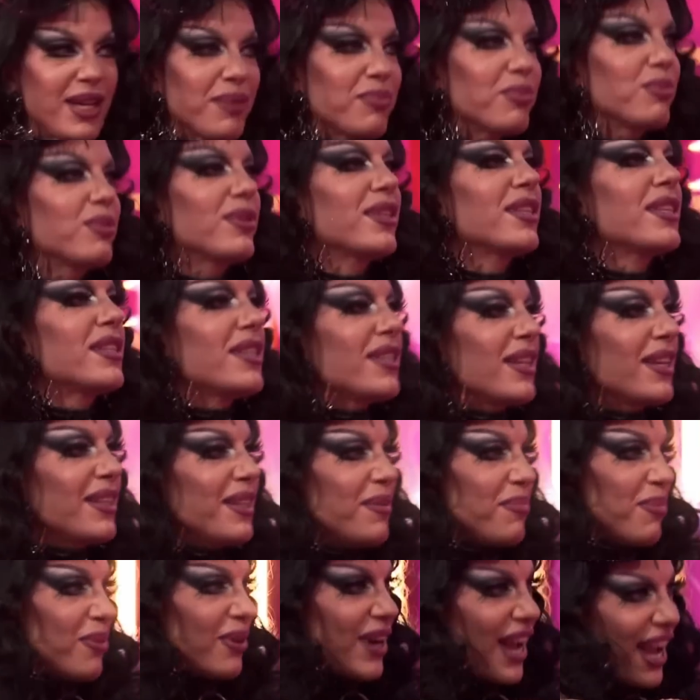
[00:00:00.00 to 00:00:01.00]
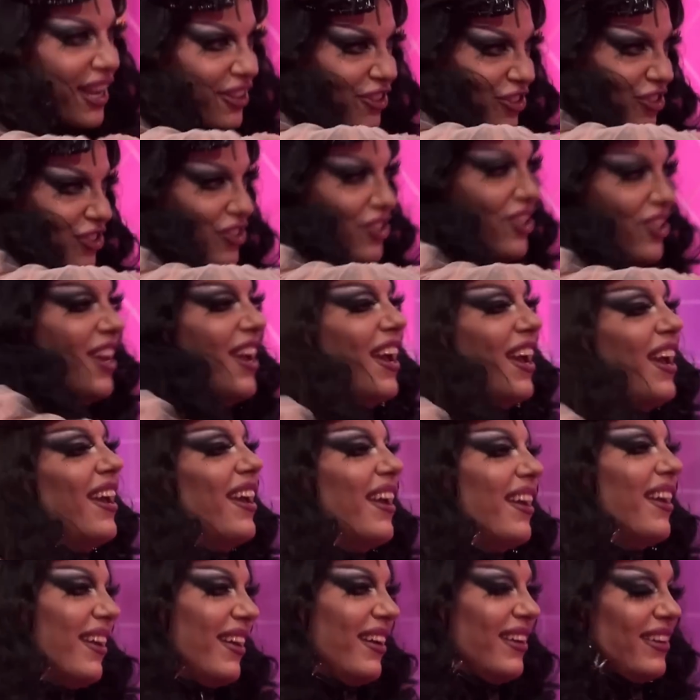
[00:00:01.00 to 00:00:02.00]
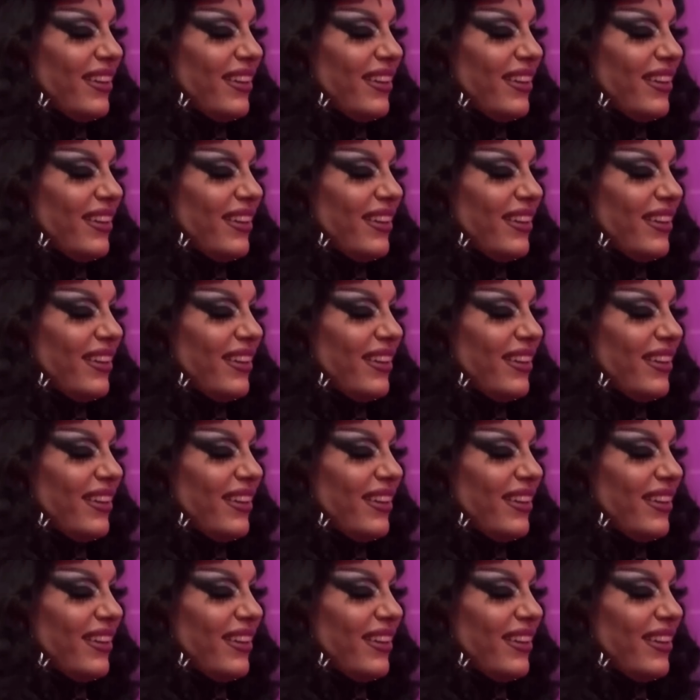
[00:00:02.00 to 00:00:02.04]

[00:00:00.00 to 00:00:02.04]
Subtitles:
as kind of the only divas in the room,